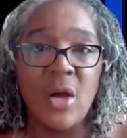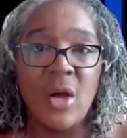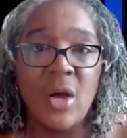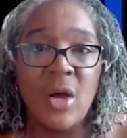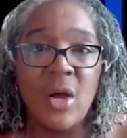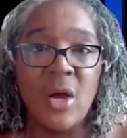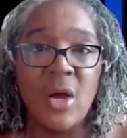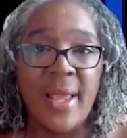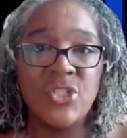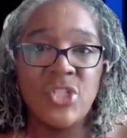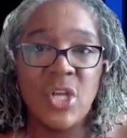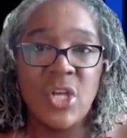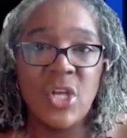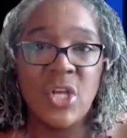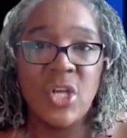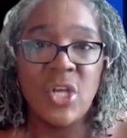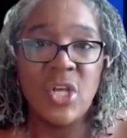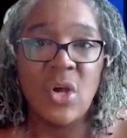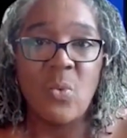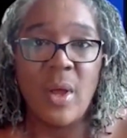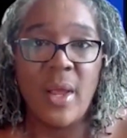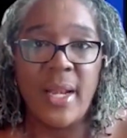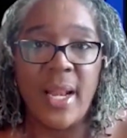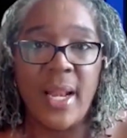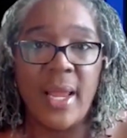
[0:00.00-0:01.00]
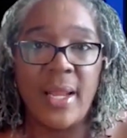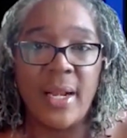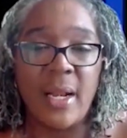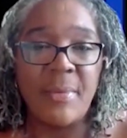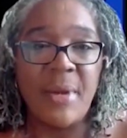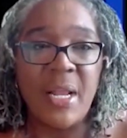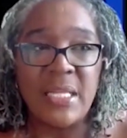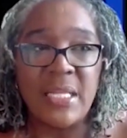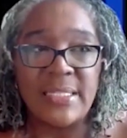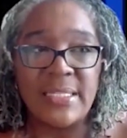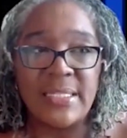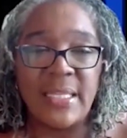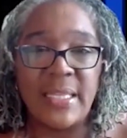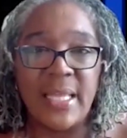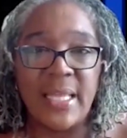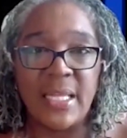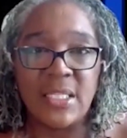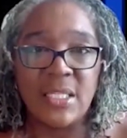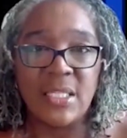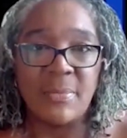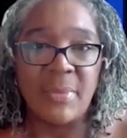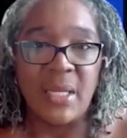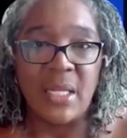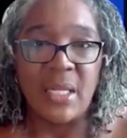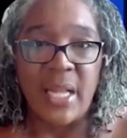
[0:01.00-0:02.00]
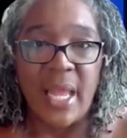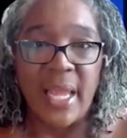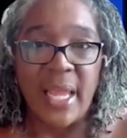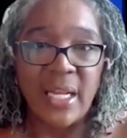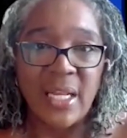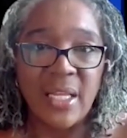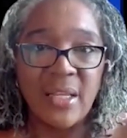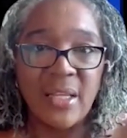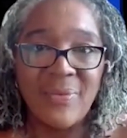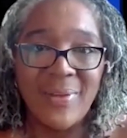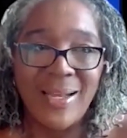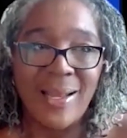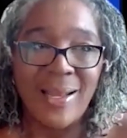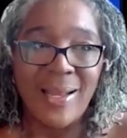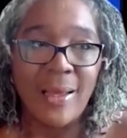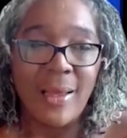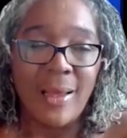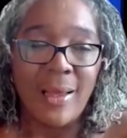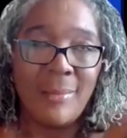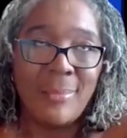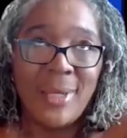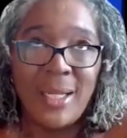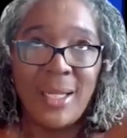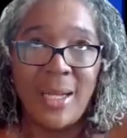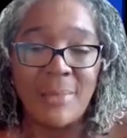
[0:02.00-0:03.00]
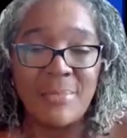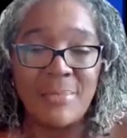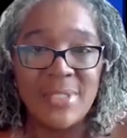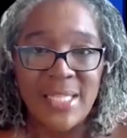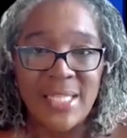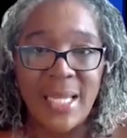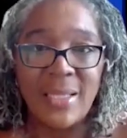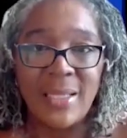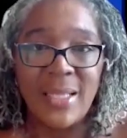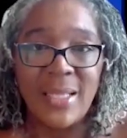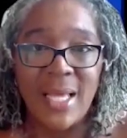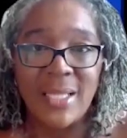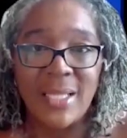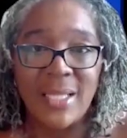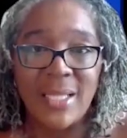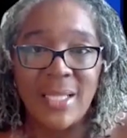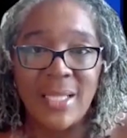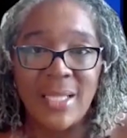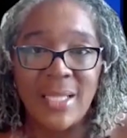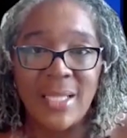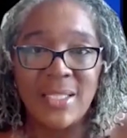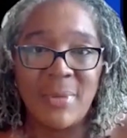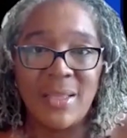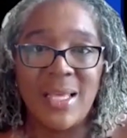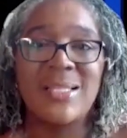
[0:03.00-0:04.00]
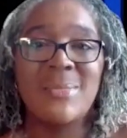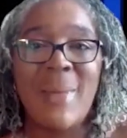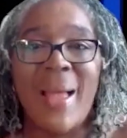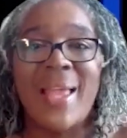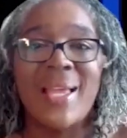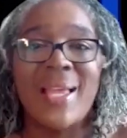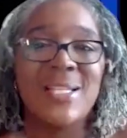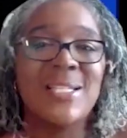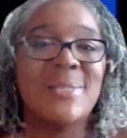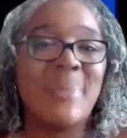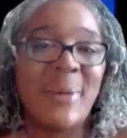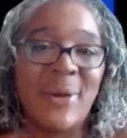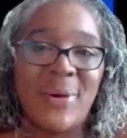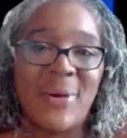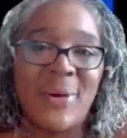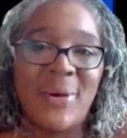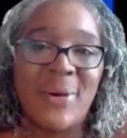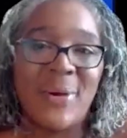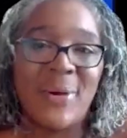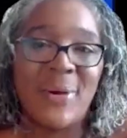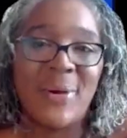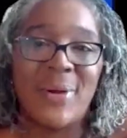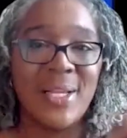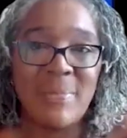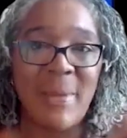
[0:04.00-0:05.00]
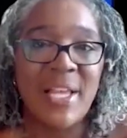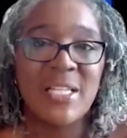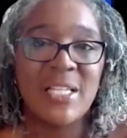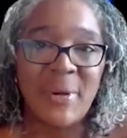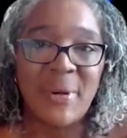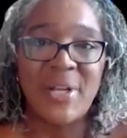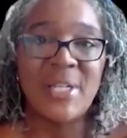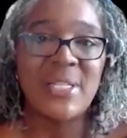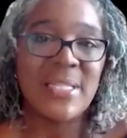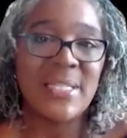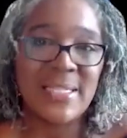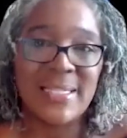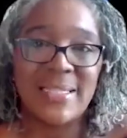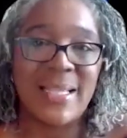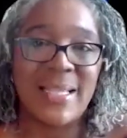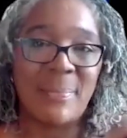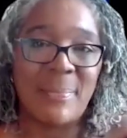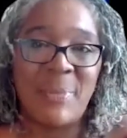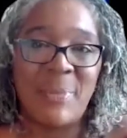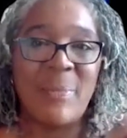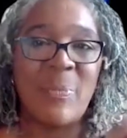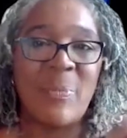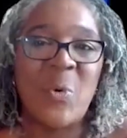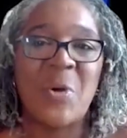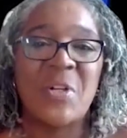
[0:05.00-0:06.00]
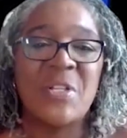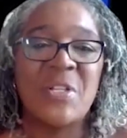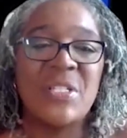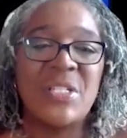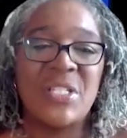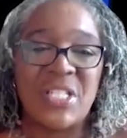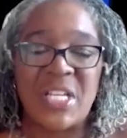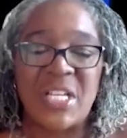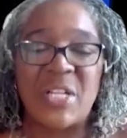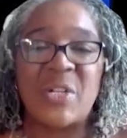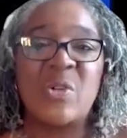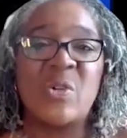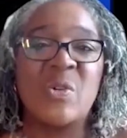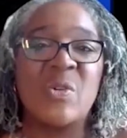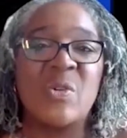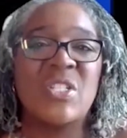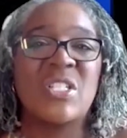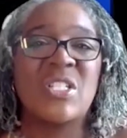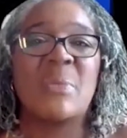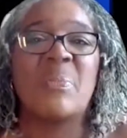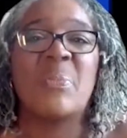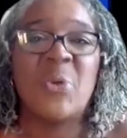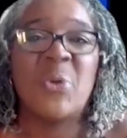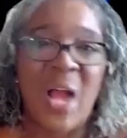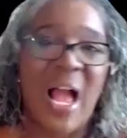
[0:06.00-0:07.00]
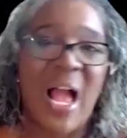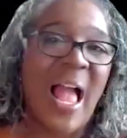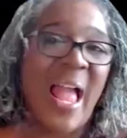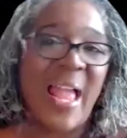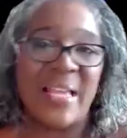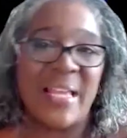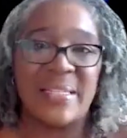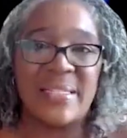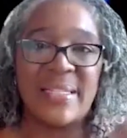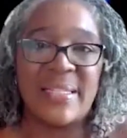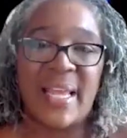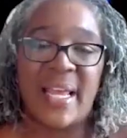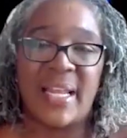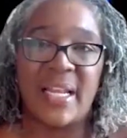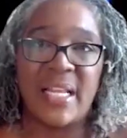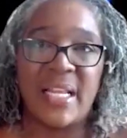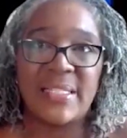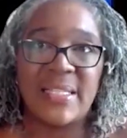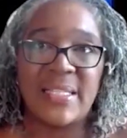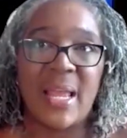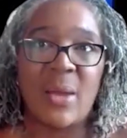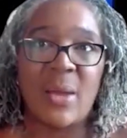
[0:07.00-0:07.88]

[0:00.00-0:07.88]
And so, and I'm not saying that to be negative. And I'm saying that to be, that's my experience. My experience is that people are still surprised.